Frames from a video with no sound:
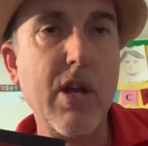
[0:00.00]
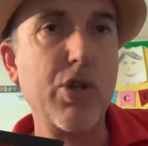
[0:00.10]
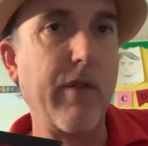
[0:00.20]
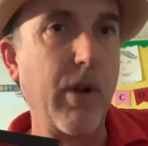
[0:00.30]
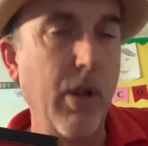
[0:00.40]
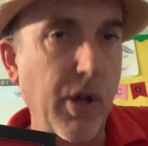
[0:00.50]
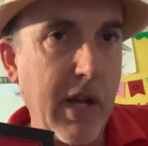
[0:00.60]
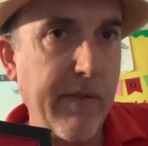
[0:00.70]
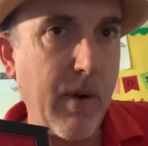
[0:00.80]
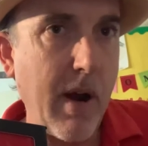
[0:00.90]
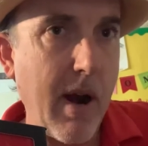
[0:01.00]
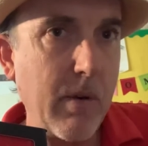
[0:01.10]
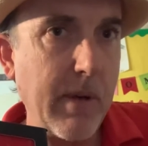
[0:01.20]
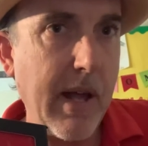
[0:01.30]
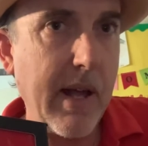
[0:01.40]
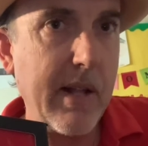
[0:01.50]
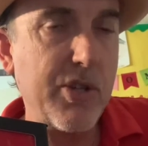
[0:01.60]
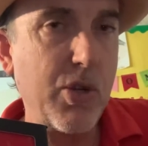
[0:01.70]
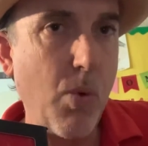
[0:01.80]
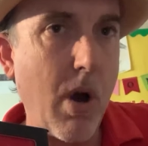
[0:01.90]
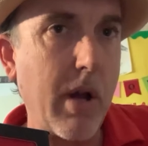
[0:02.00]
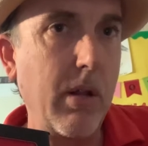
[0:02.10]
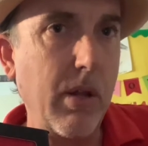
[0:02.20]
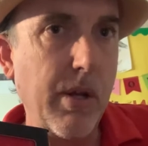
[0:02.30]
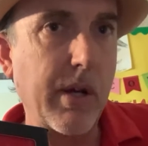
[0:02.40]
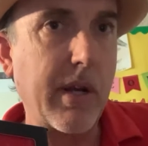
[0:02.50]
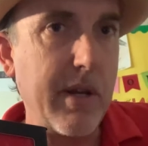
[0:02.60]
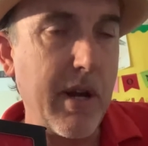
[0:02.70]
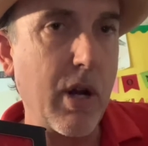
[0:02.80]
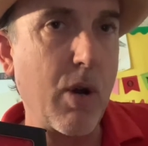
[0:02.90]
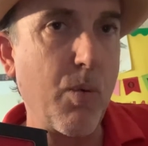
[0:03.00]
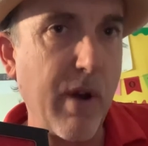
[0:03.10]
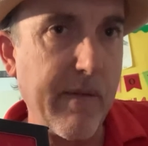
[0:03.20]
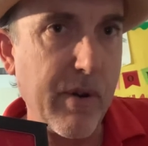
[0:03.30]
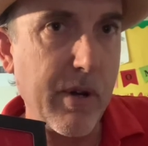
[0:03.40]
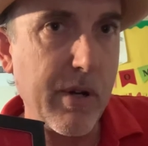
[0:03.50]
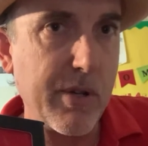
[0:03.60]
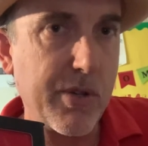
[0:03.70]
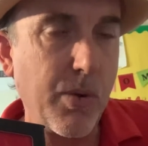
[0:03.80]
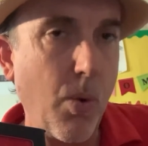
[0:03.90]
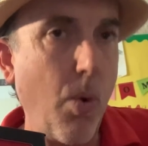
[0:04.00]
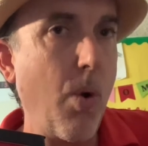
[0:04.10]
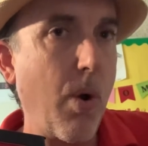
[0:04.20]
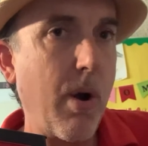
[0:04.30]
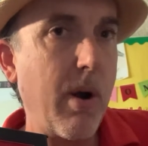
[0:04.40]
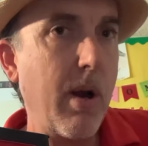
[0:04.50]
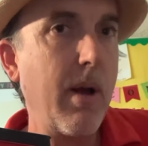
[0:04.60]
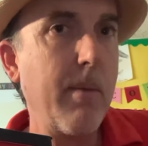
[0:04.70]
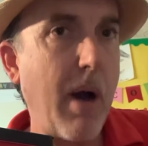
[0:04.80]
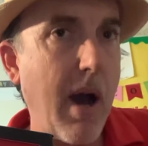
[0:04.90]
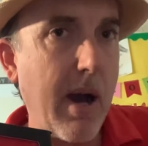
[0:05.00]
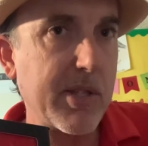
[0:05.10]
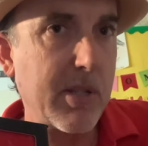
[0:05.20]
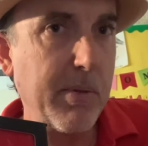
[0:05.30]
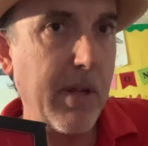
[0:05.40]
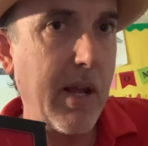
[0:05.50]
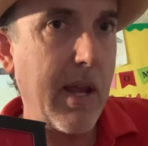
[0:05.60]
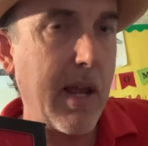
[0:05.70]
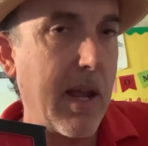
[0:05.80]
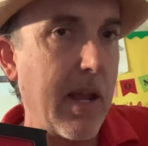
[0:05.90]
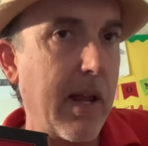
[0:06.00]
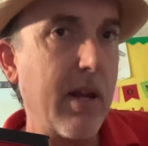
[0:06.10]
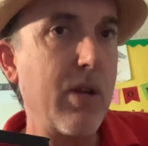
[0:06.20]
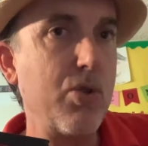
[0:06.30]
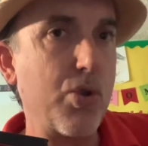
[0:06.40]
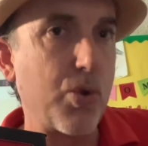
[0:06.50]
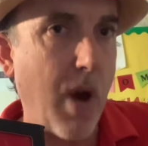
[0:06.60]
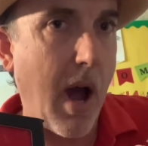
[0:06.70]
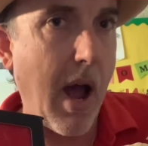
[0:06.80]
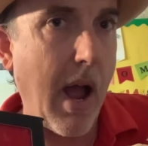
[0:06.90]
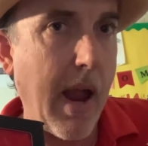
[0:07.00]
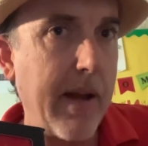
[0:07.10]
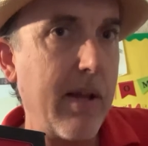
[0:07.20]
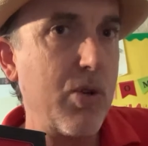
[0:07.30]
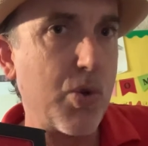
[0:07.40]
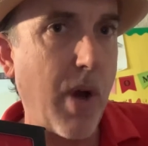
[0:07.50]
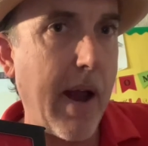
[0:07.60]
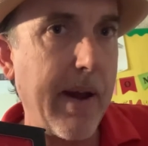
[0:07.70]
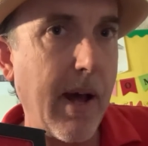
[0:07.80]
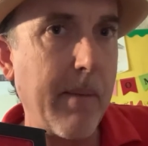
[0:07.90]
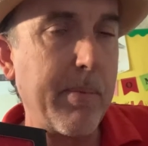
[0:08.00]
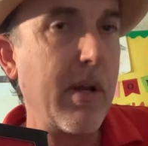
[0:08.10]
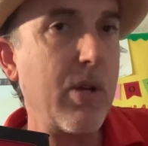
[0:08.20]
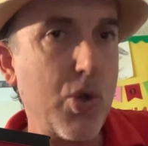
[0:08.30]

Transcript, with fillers: So if you're looking for arrowheads, you want to look near rivers or possibly in dried, dried up,